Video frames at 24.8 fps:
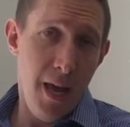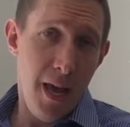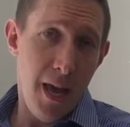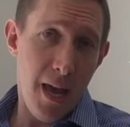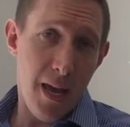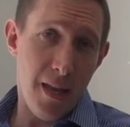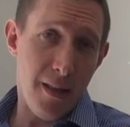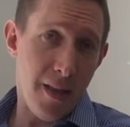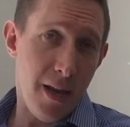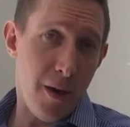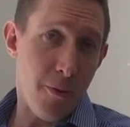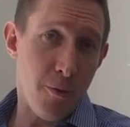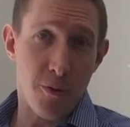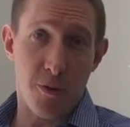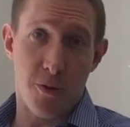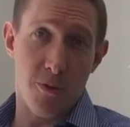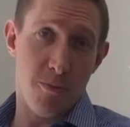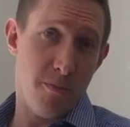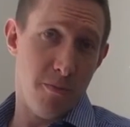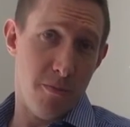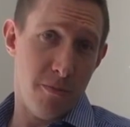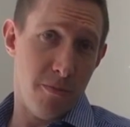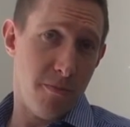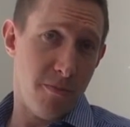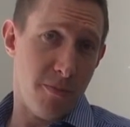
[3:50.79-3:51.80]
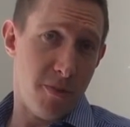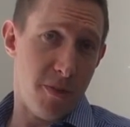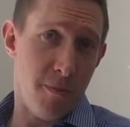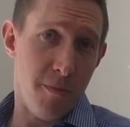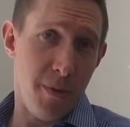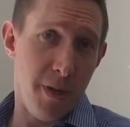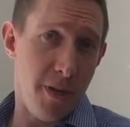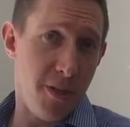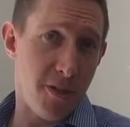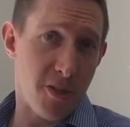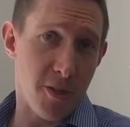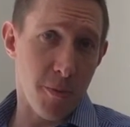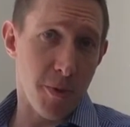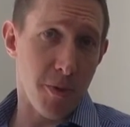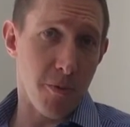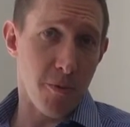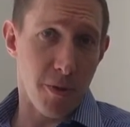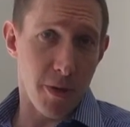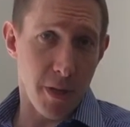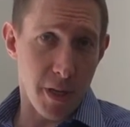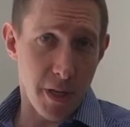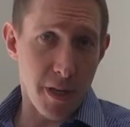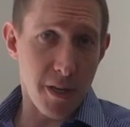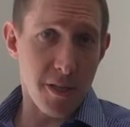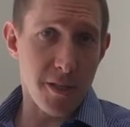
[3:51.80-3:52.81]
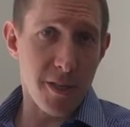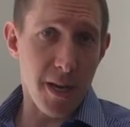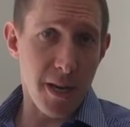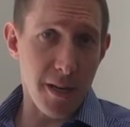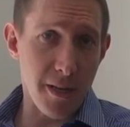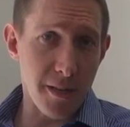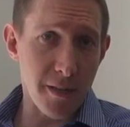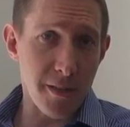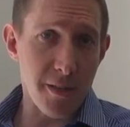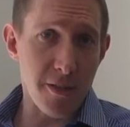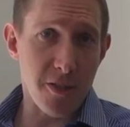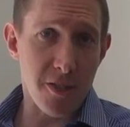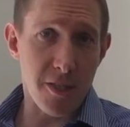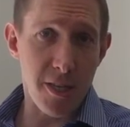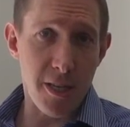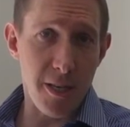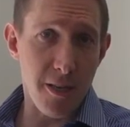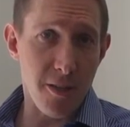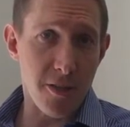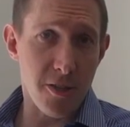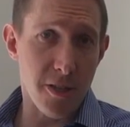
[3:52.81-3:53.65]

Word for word: And that was to me something really exciting to see,